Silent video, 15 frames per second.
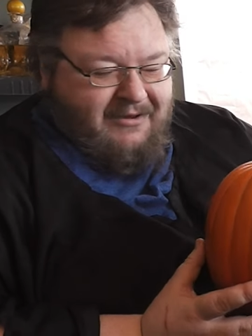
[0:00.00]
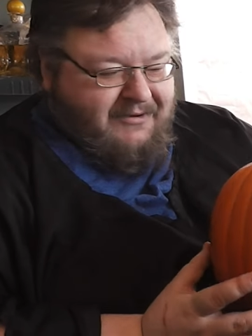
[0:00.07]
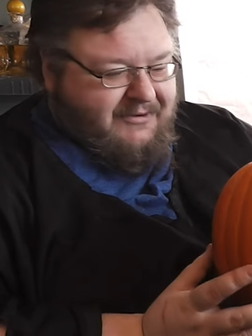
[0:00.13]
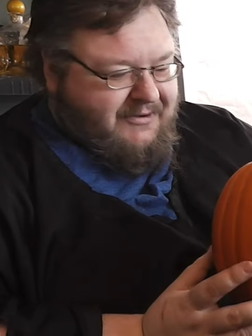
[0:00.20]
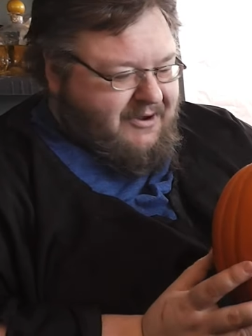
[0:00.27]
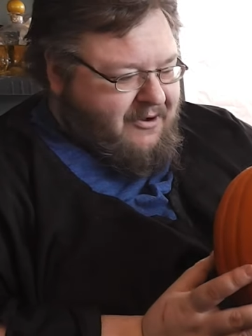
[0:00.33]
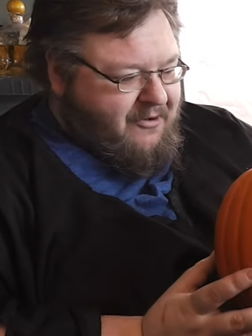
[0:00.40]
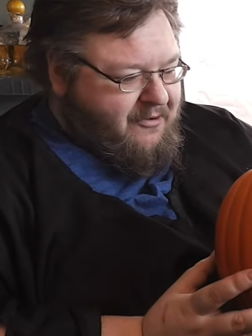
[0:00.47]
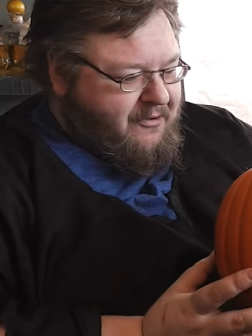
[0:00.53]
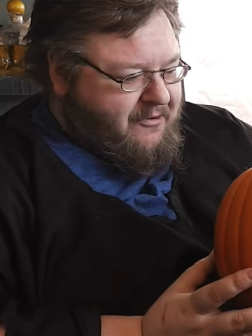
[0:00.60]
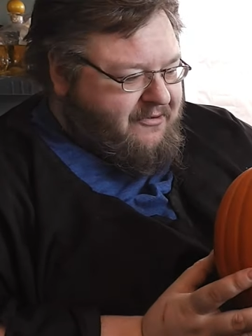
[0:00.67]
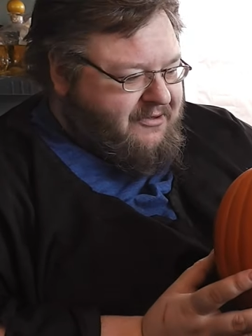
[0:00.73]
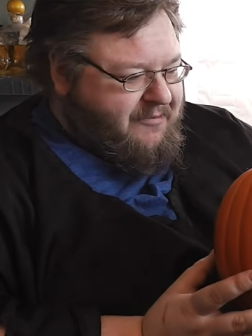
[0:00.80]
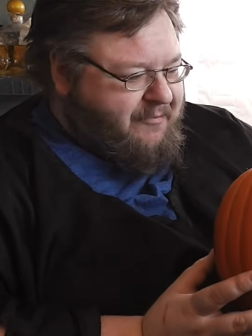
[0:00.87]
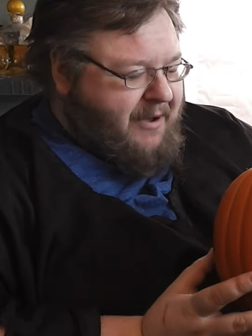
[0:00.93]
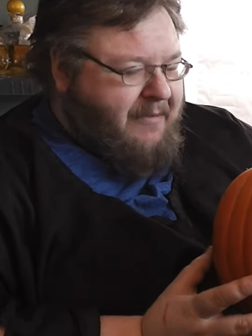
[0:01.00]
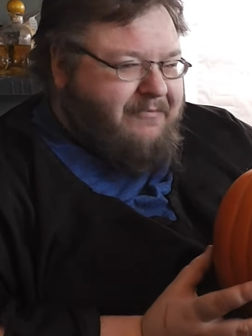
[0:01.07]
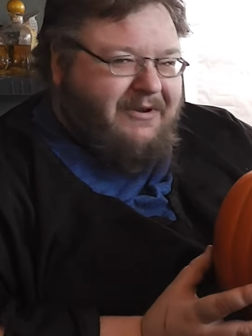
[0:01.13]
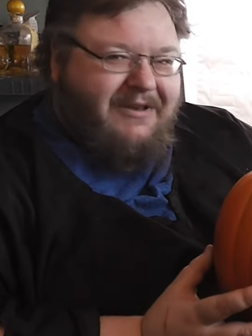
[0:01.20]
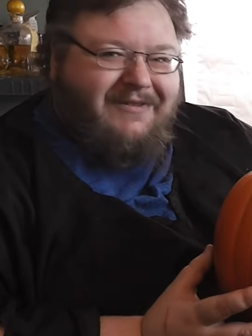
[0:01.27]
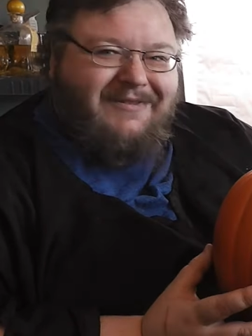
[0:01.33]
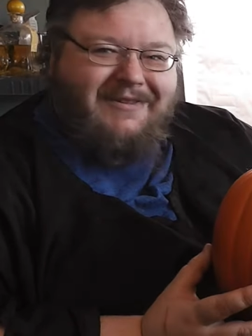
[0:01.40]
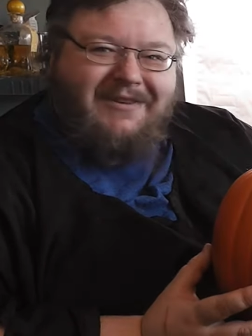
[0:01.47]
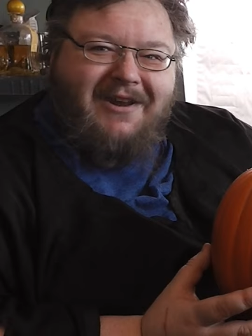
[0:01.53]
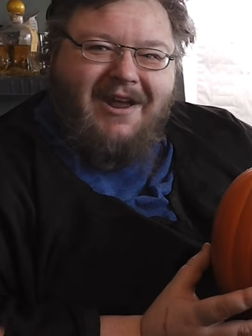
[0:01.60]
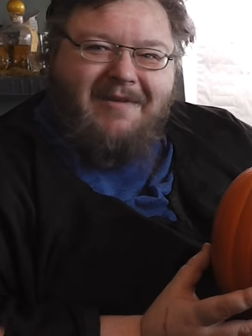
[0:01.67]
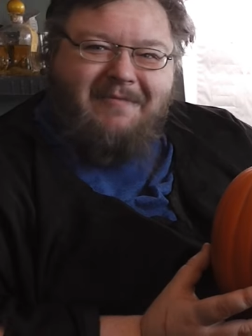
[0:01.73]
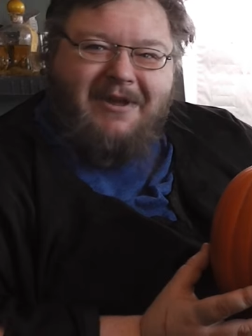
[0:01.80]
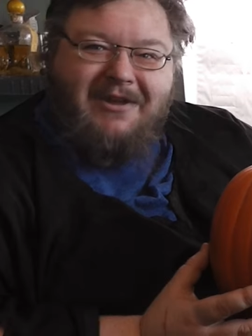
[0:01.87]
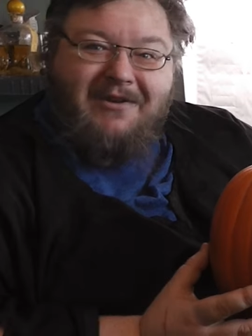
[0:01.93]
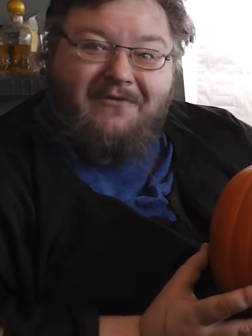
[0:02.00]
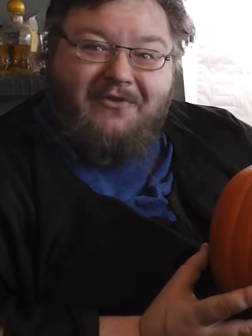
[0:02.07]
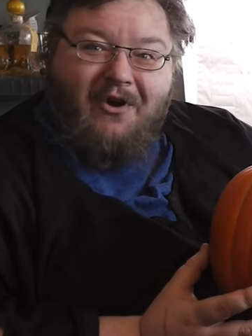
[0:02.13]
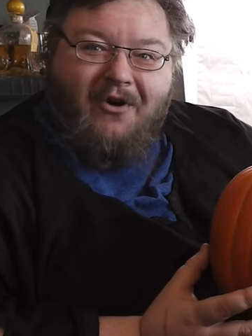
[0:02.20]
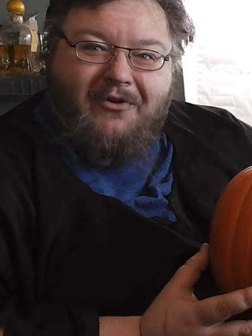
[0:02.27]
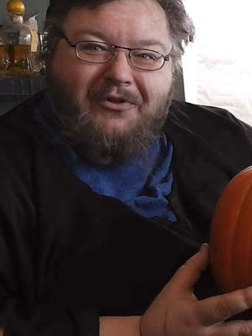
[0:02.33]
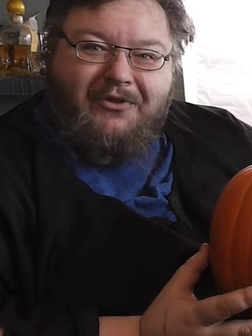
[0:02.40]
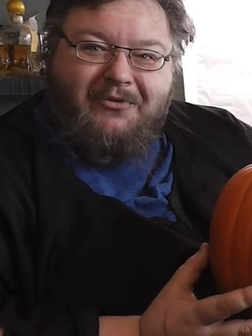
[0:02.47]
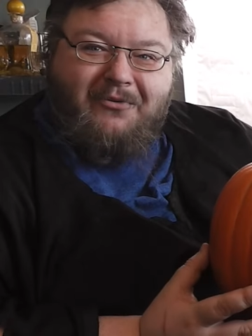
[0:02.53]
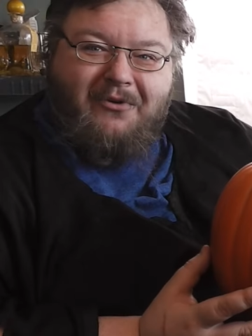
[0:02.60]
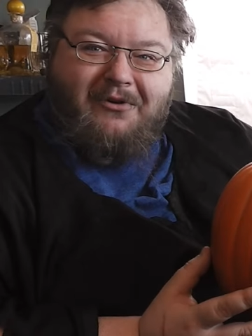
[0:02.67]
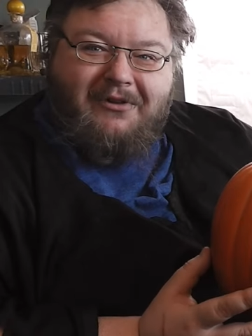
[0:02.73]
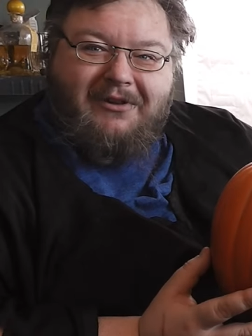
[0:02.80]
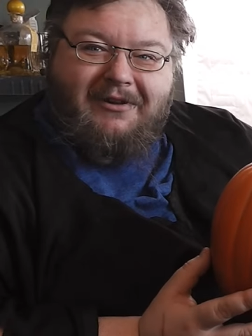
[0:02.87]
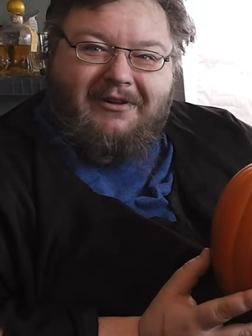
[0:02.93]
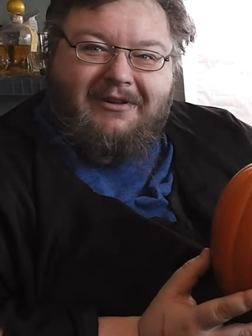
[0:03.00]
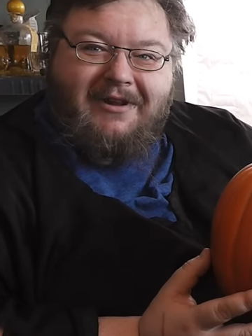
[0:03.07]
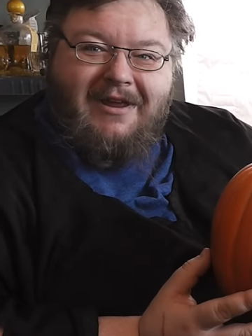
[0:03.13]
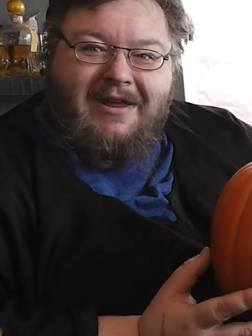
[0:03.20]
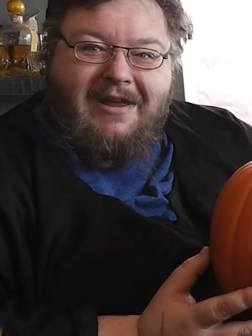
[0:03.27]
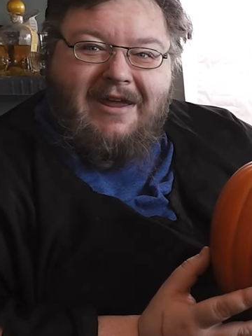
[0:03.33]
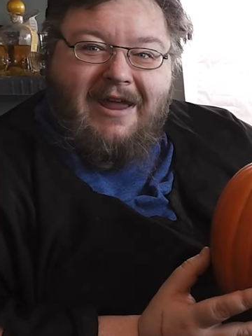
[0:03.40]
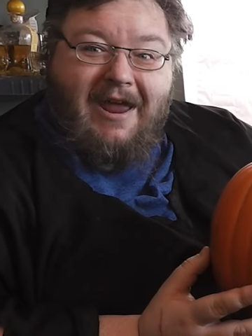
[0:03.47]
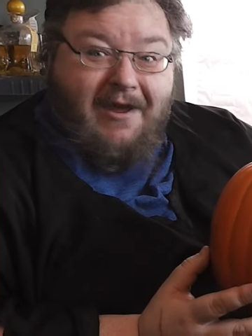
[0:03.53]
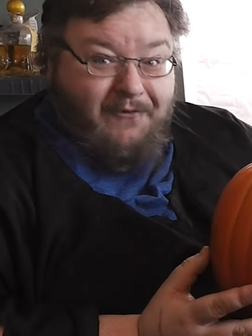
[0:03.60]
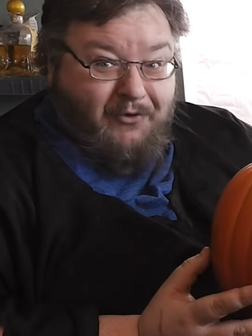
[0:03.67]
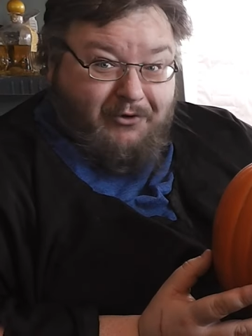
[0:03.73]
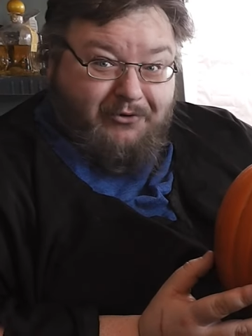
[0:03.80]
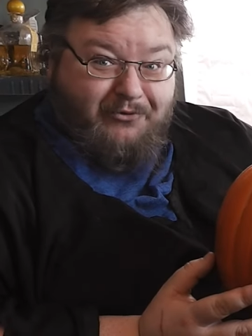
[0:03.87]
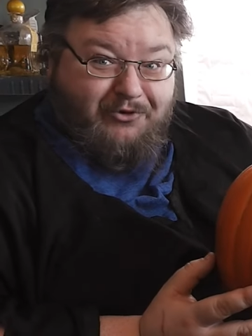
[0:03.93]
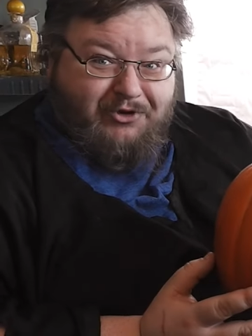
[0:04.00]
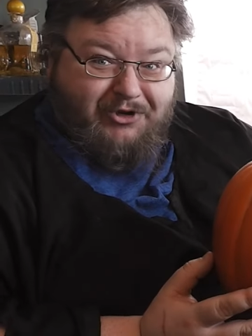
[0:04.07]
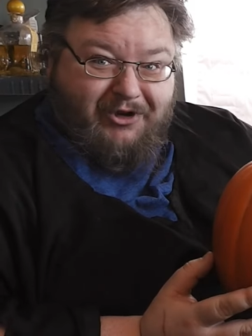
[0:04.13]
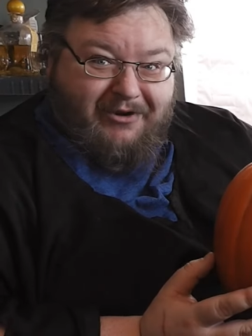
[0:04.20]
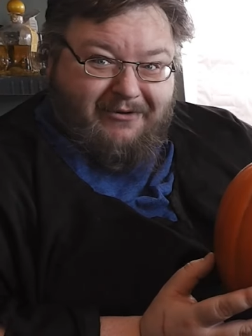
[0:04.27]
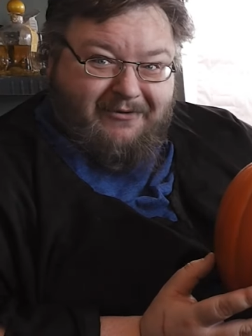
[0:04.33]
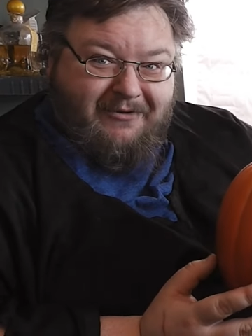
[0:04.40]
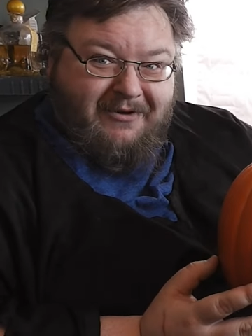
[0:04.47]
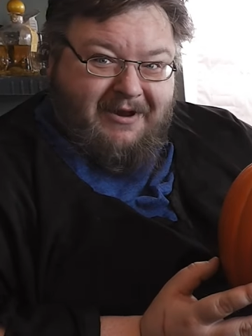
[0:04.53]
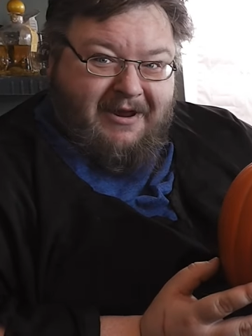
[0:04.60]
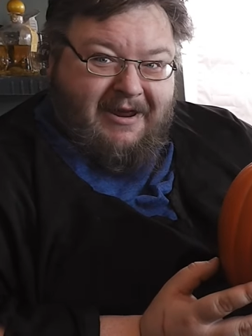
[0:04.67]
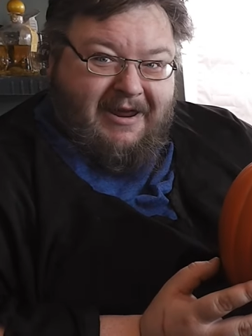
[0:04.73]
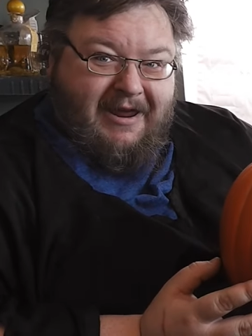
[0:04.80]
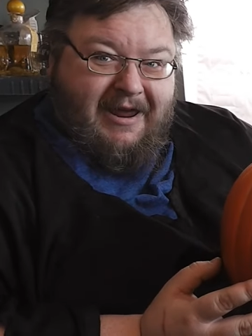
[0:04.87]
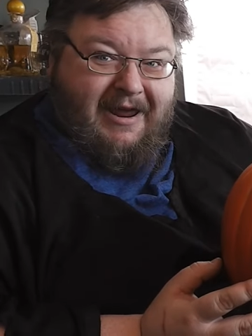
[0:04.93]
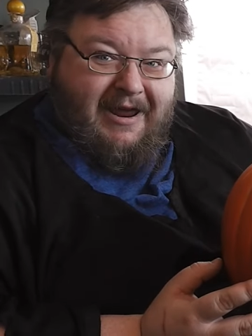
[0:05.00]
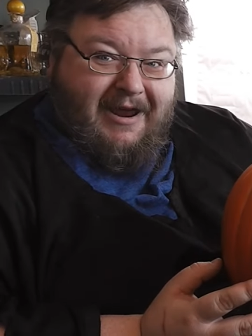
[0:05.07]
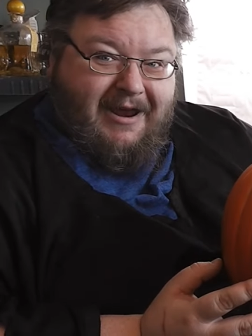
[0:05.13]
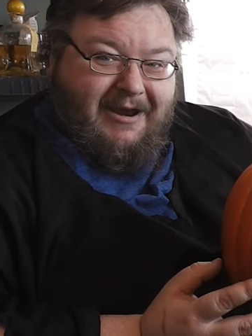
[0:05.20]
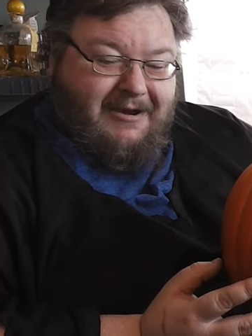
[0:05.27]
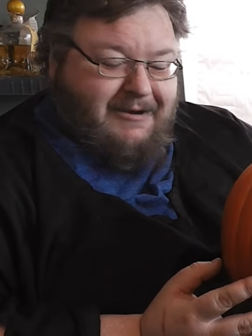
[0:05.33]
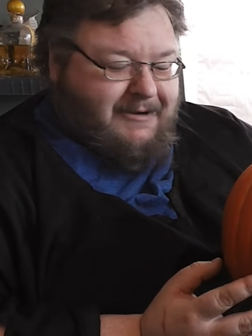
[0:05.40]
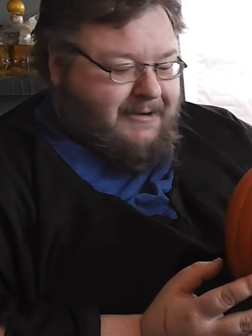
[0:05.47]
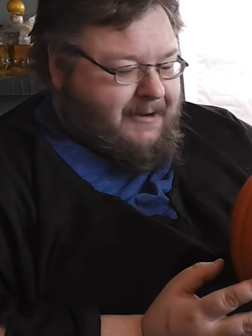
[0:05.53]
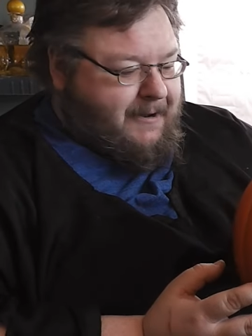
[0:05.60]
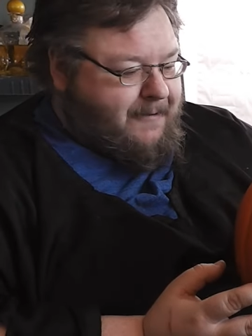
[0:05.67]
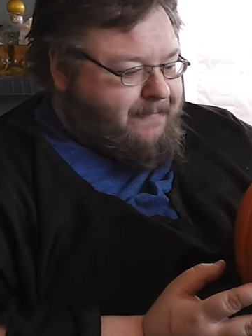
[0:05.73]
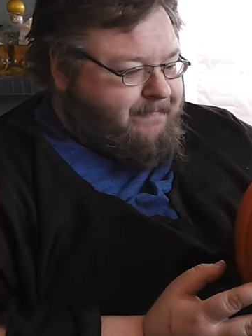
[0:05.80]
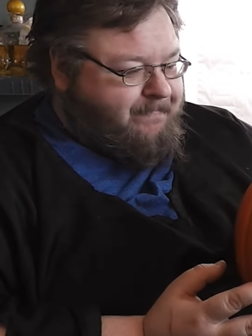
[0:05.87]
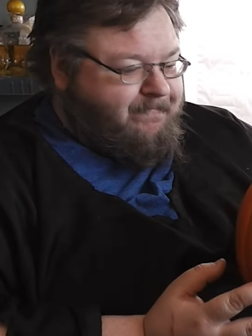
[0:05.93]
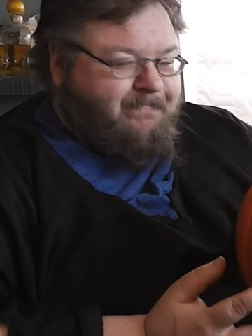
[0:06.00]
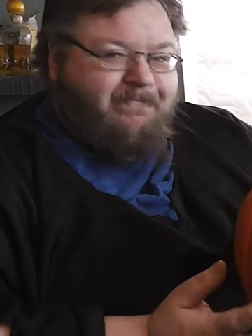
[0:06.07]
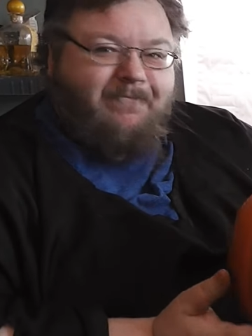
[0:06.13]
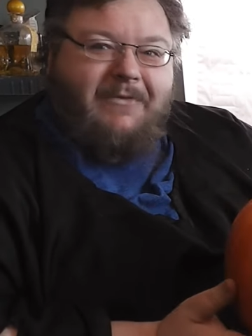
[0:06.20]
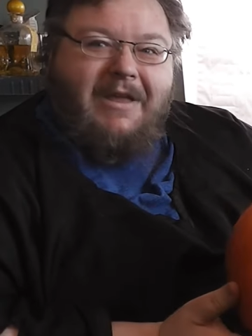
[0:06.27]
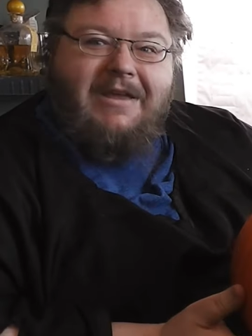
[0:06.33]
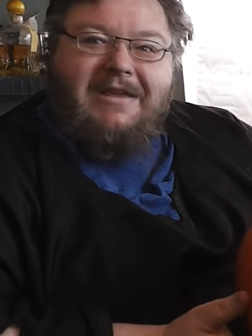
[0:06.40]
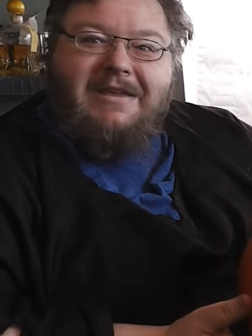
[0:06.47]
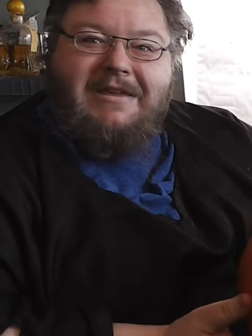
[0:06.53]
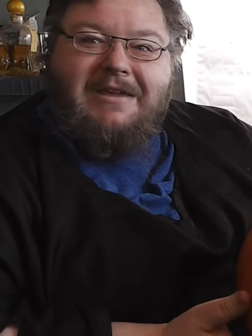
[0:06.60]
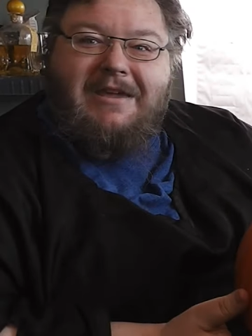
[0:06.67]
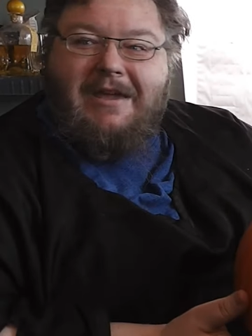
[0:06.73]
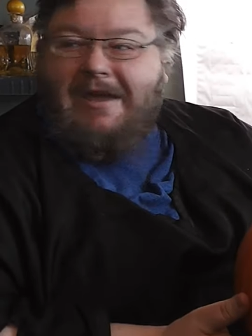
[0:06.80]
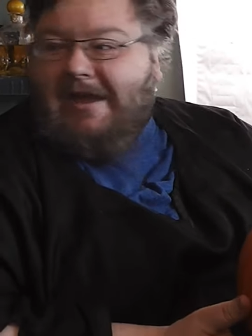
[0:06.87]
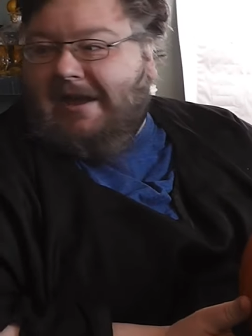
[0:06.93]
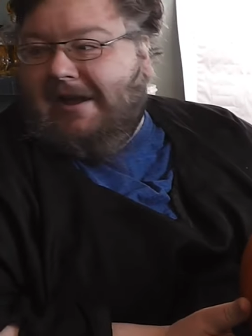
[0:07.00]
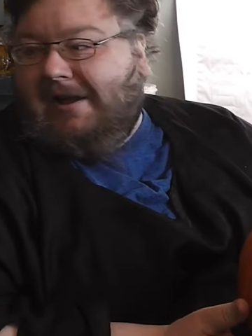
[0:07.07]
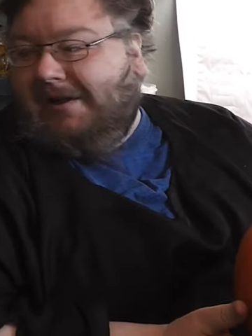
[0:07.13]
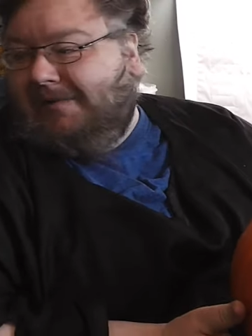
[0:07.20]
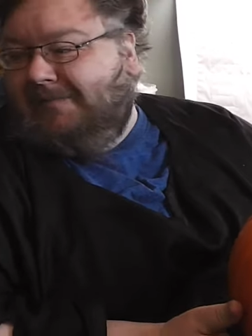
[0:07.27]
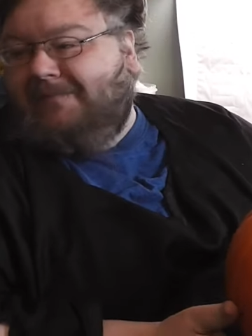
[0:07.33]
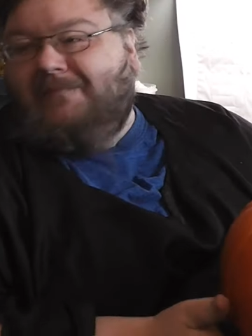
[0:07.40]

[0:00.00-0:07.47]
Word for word: So the pumpkins that I make have gone through a little evolution, and um, yeah,